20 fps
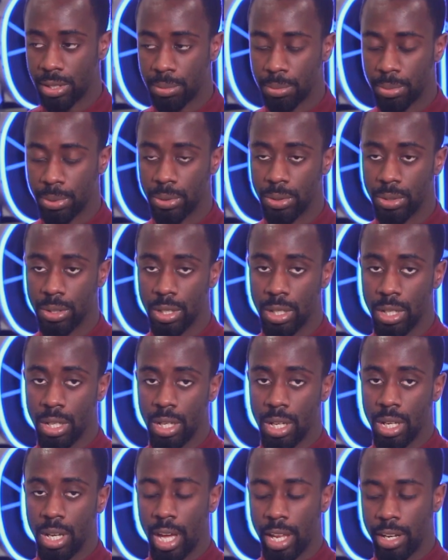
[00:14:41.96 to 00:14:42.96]
simple.
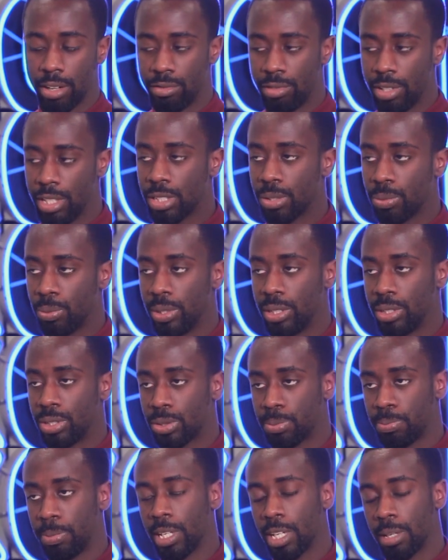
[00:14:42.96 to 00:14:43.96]
And the reason we
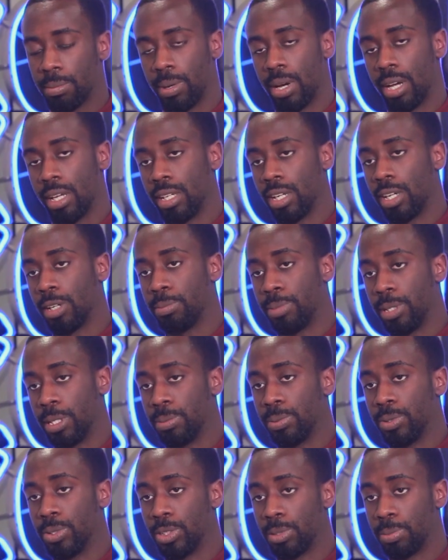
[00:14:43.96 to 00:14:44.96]
speak about young
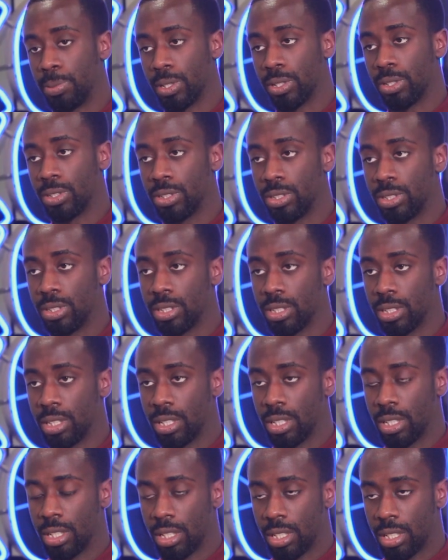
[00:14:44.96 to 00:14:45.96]
people is because
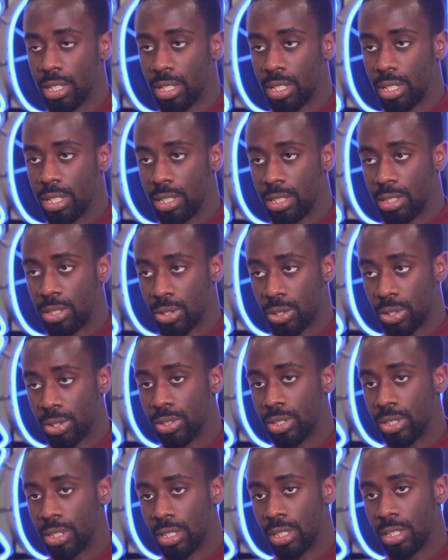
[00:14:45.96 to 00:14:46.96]
the
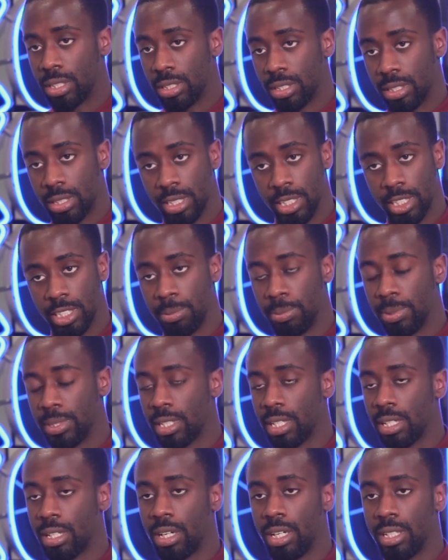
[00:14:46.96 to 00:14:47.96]
continent,
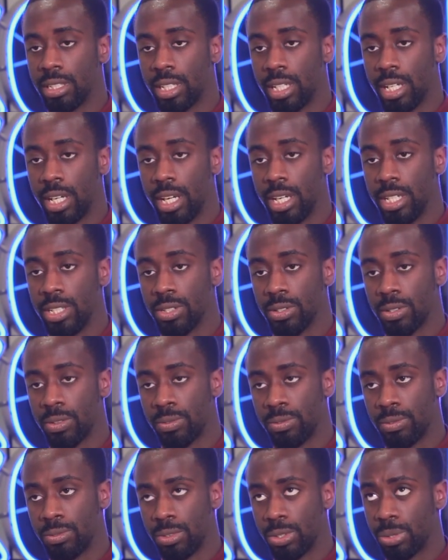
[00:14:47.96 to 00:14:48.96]
60% are under the age of
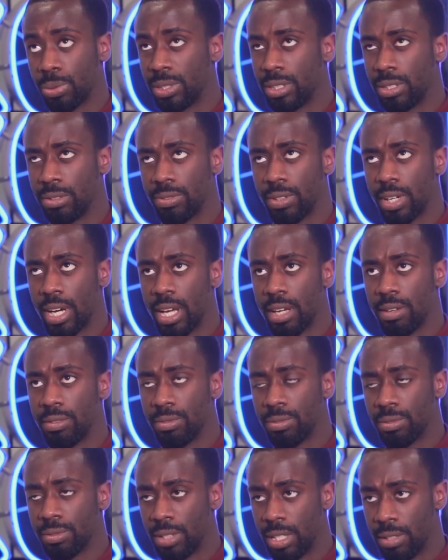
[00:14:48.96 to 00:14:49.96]
25.
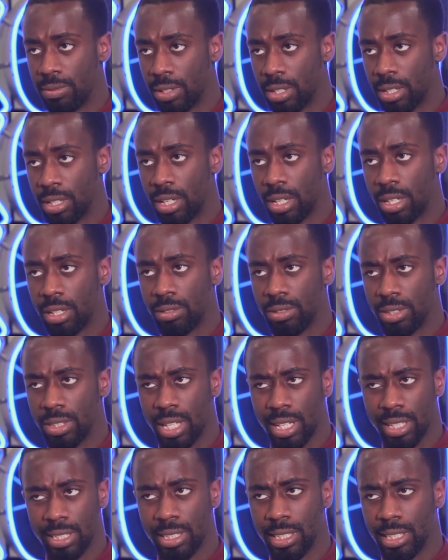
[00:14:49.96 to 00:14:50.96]
Even Ghana is
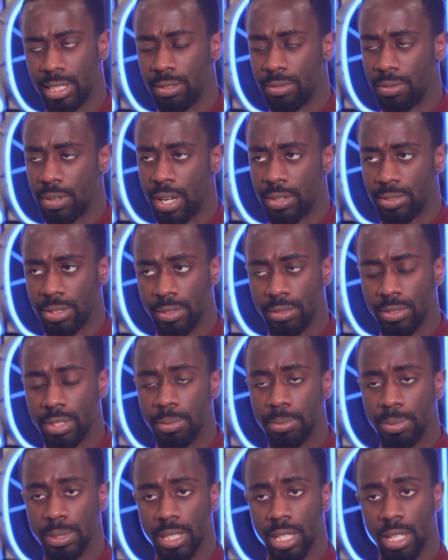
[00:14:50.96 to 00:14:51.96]
like 65,
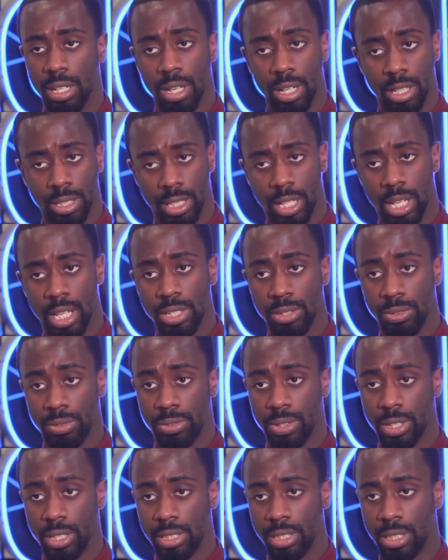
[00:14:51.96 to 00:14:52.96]
70% are under the age of
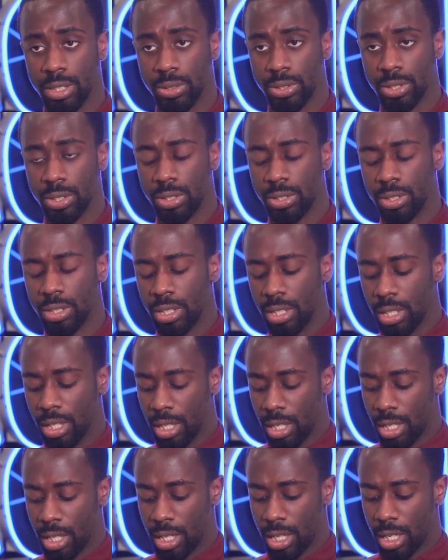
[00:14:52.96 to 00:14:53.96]
30 or so.
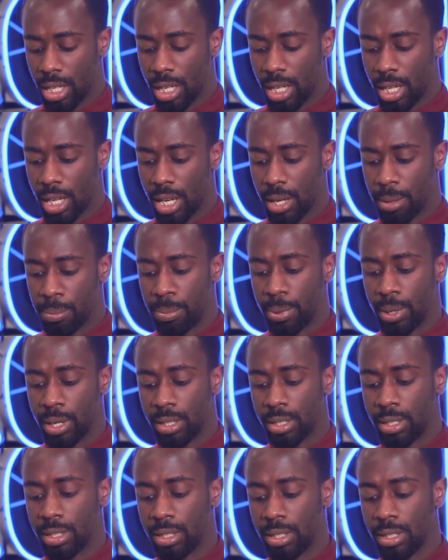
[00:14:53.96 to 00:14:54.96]

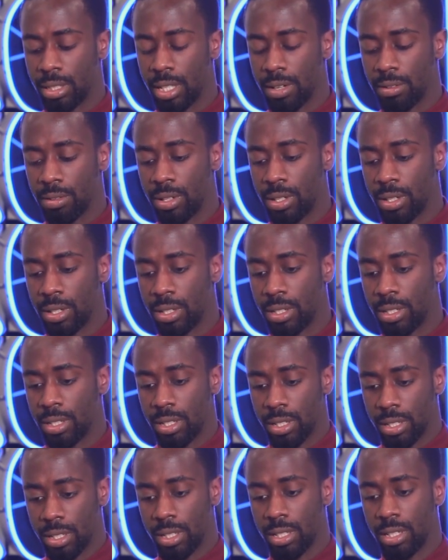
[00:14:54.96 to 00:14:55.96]
But there are
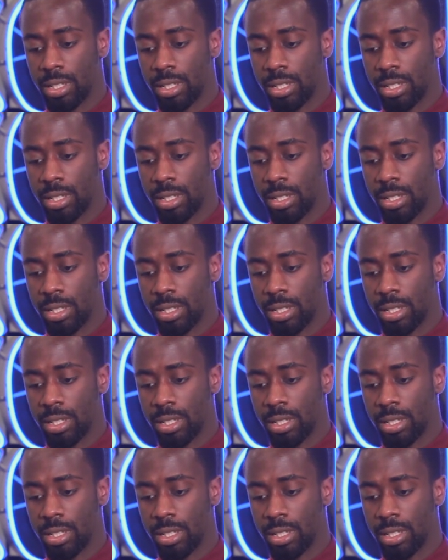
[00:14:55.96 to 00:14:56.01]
